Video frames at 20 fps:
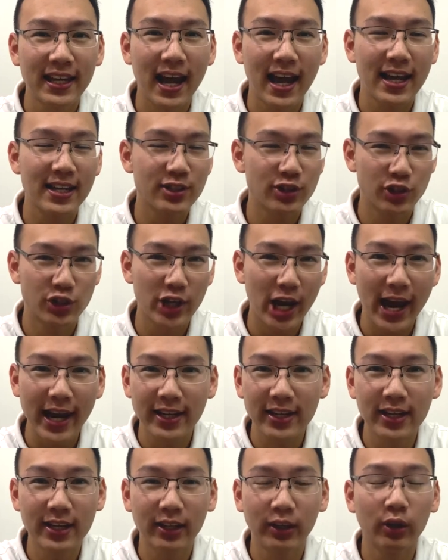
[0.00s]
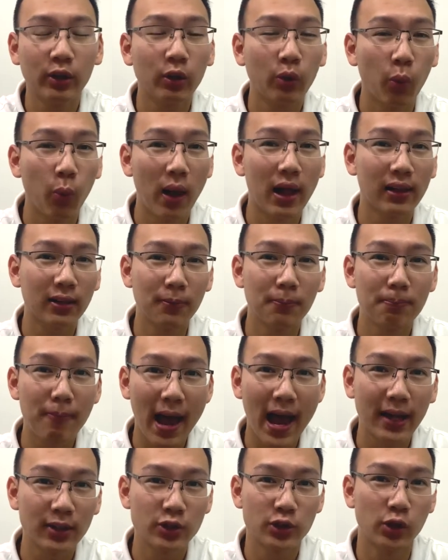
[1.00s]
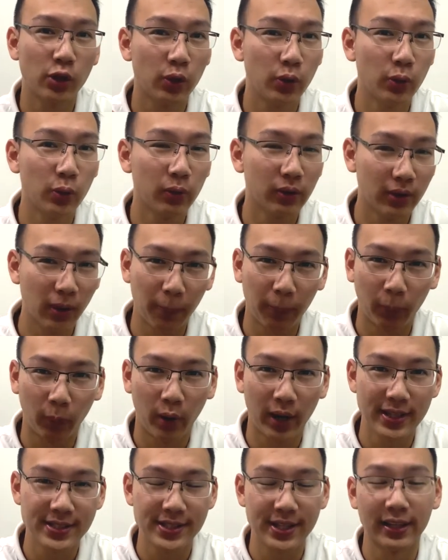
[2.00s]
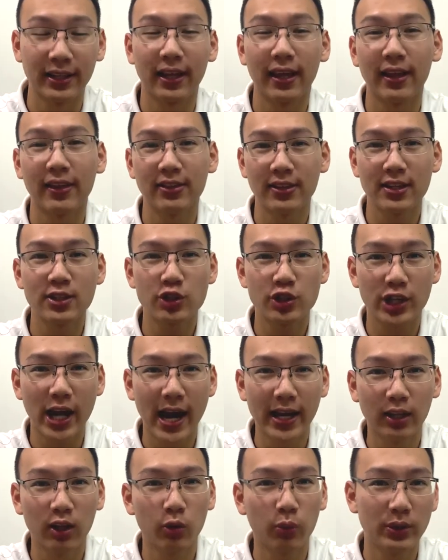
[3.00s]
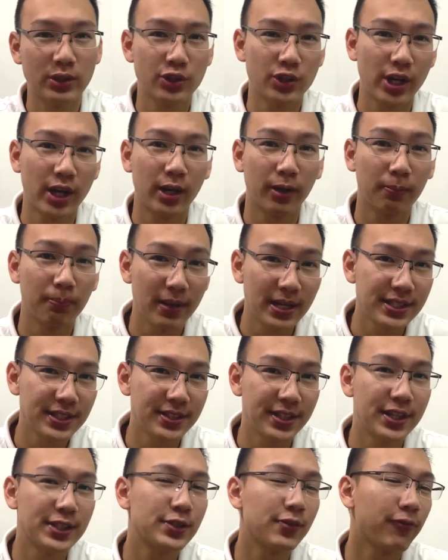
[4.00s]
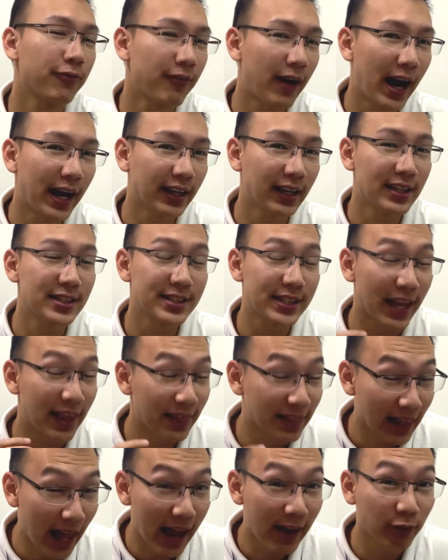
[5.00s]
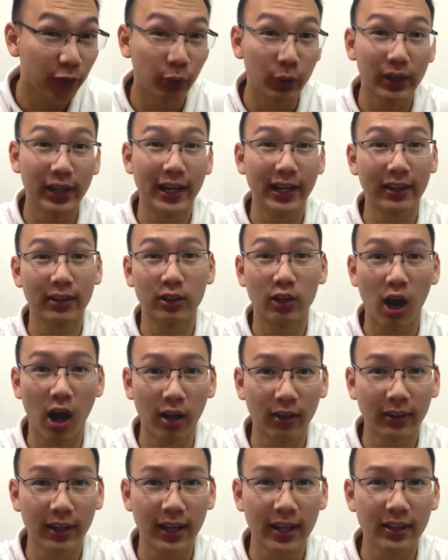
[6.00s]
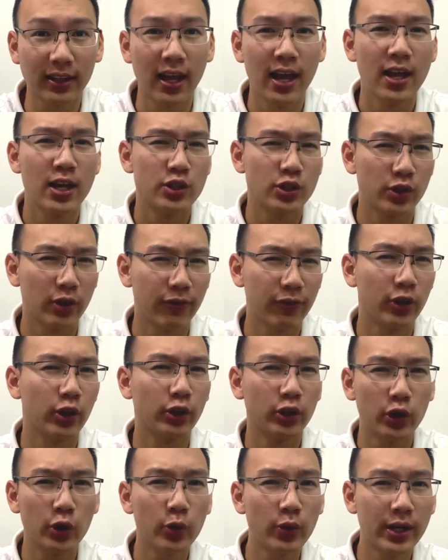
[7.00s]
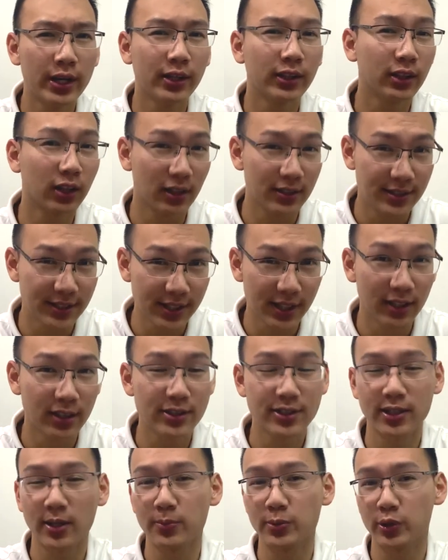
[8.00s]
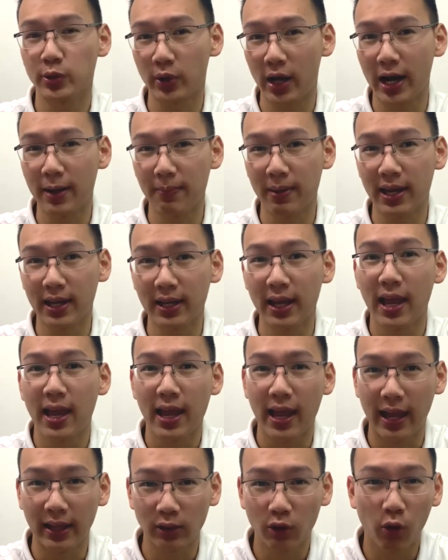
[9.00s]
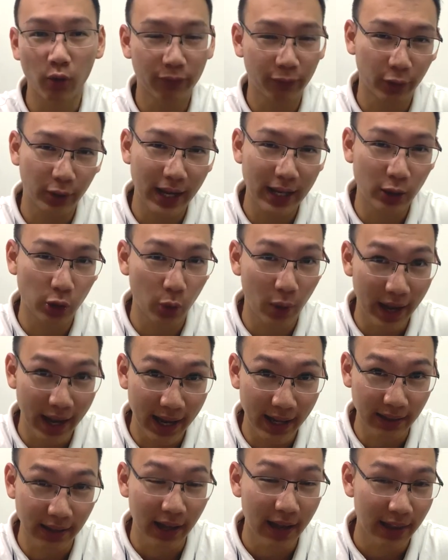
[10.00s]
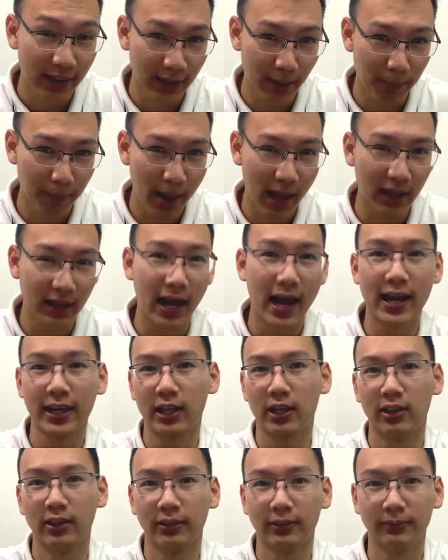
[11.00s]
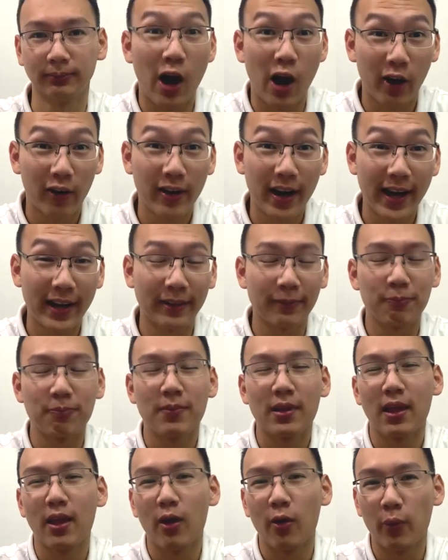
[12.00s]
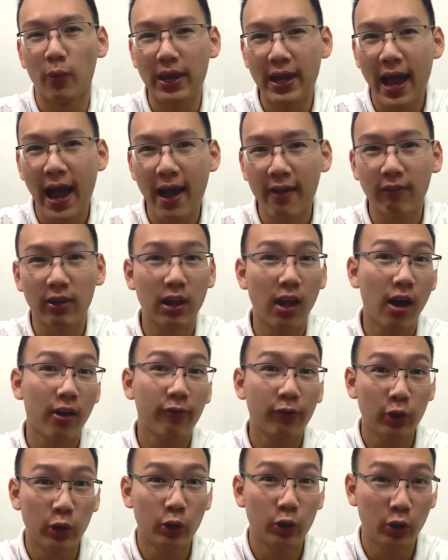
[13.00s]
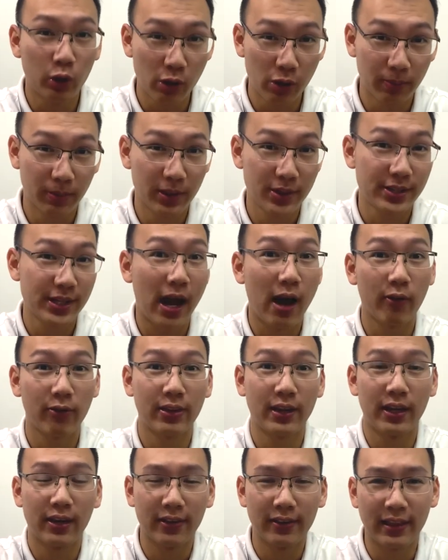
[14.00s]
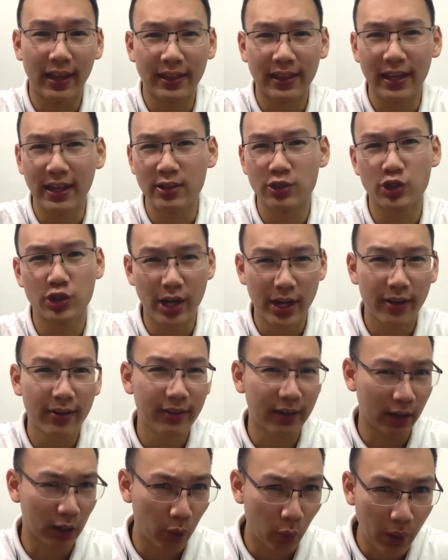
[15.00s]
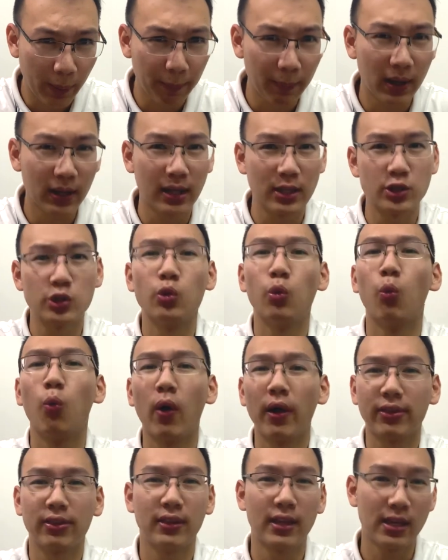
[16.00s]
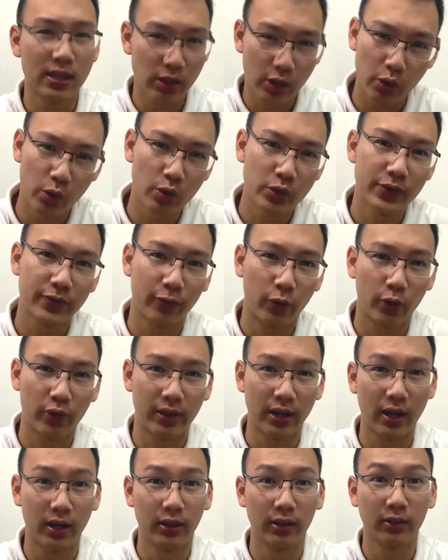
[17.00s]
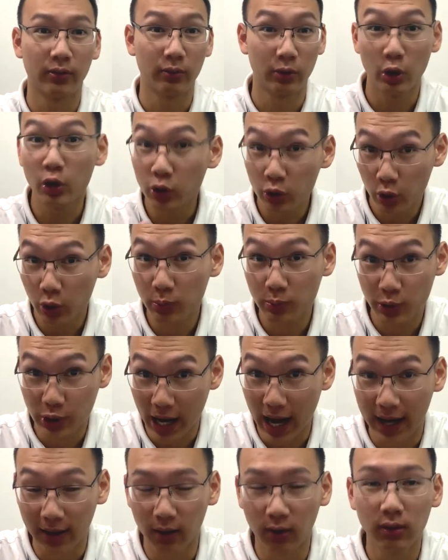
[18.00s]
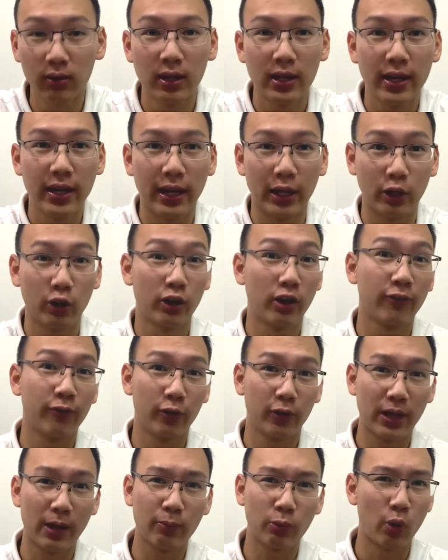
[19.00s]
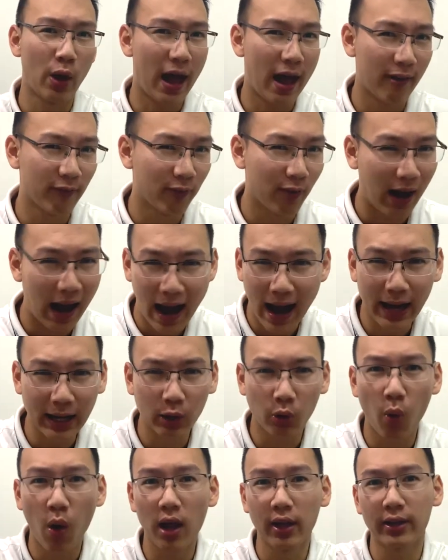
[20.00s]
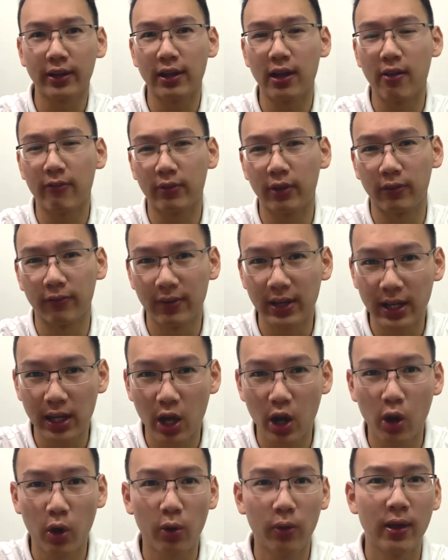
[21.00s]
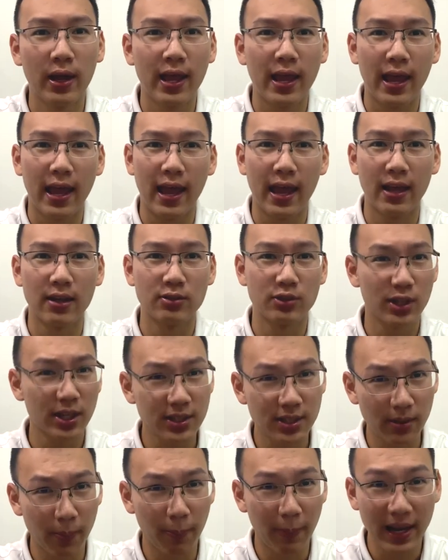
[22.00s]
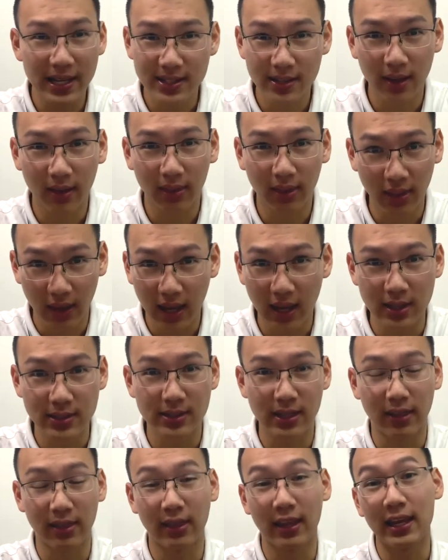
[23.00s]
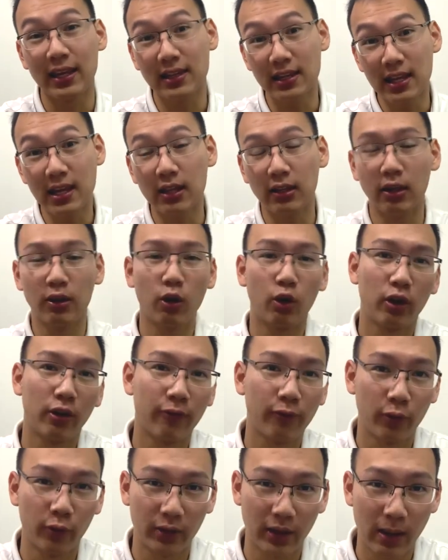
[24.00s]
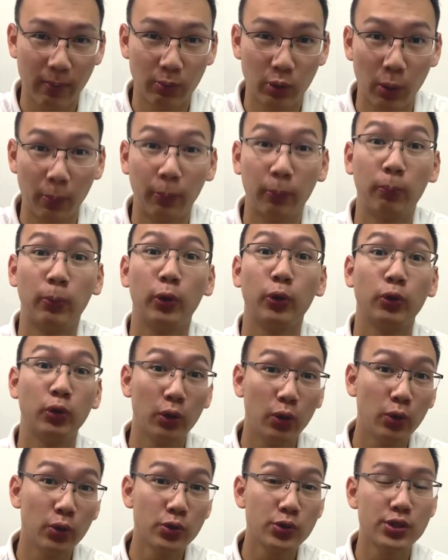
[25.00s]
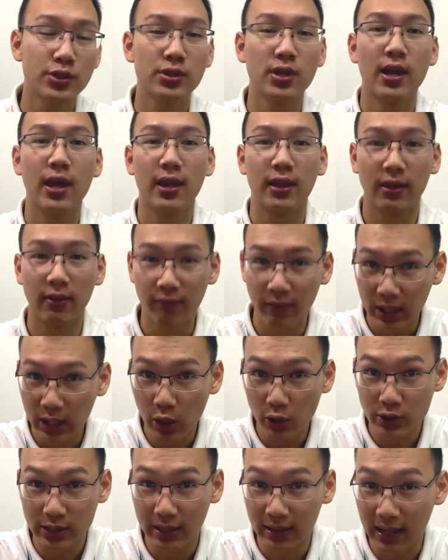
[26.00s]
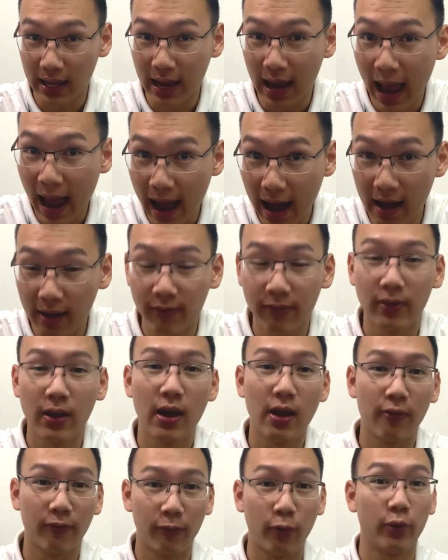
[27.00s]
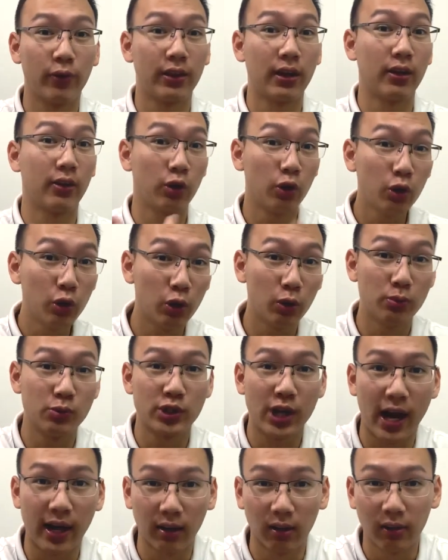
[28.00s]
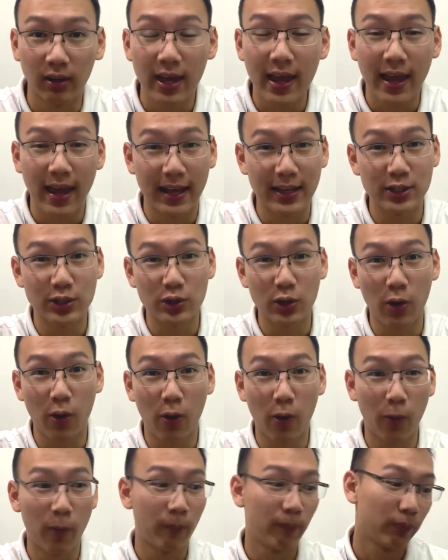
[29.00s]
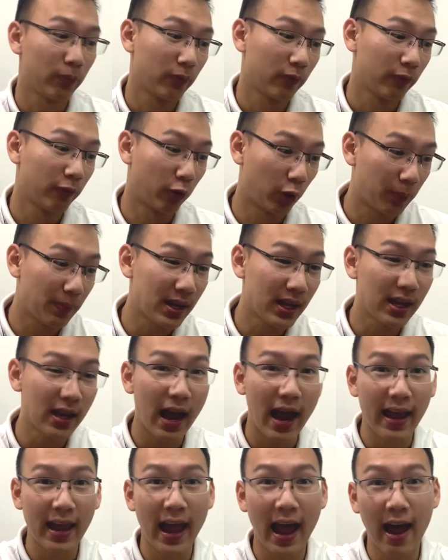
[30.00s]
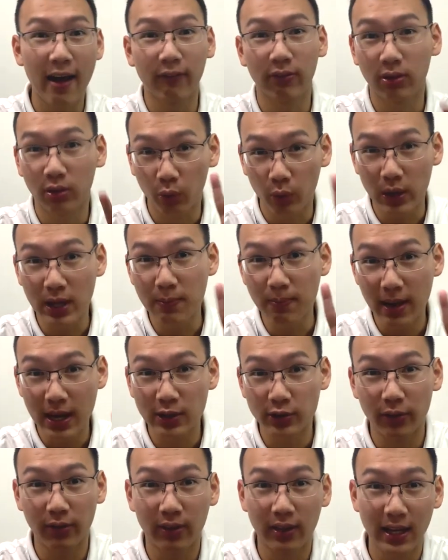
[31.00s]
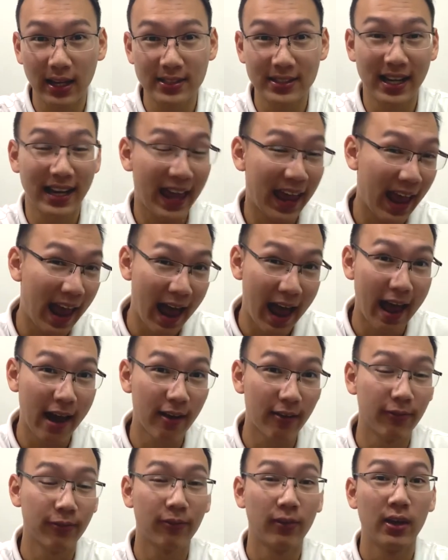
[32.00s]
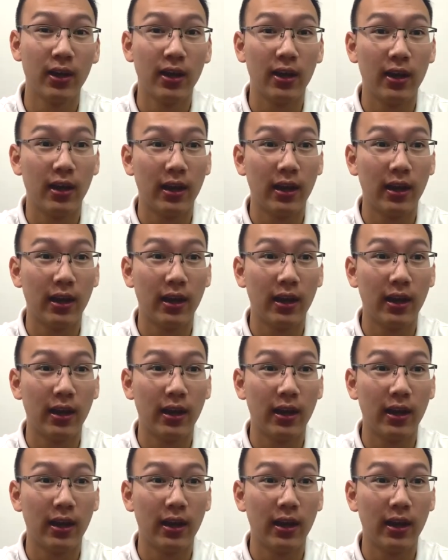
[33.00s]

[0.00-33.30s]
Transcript: Hey guys, Jan here. Welcome back to The Present. In this channel, we share business, finance, and life-related content. So if you're new here, consider subscribing and don't forget to hit the bell icon. All right, we have a lot of YouTubers out there that they share their equipment as to what they use for their YouTube channel in order for them to have high quality of their video and just the basic things that they need in order for them to produce the videos that they have for their YouTube channel. And so for me, I have three major things that I have